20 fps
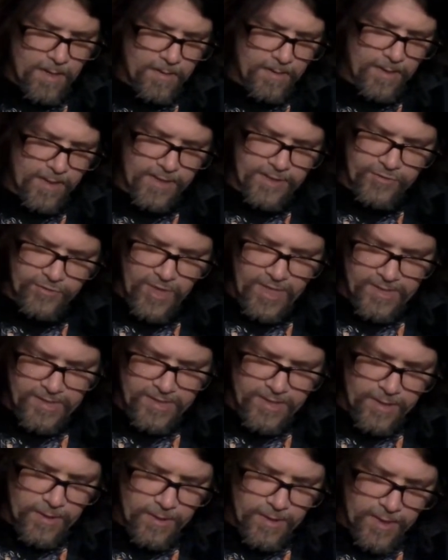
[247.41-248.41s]
He's dressed
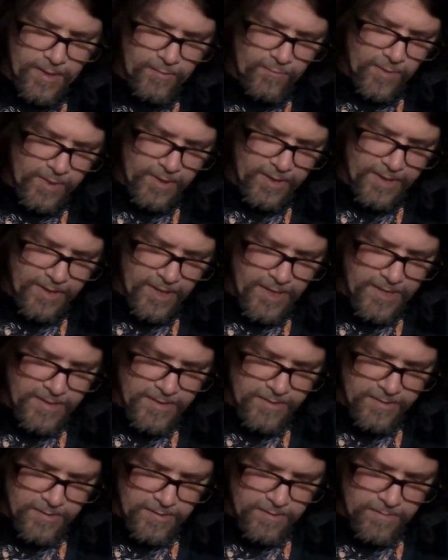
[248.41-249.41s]
in a really nice
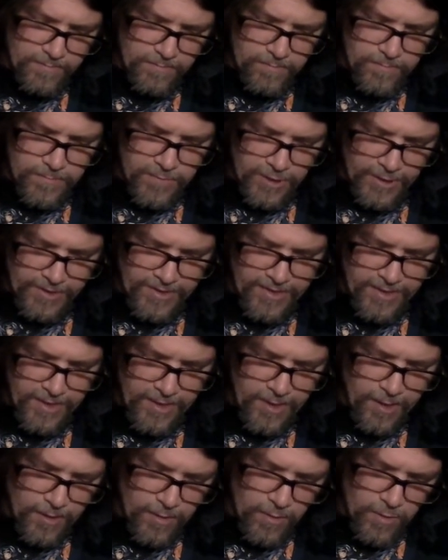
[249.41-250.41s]

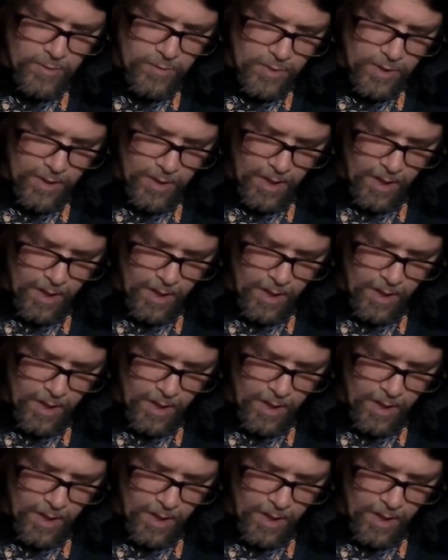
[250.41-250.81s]
tuxedo.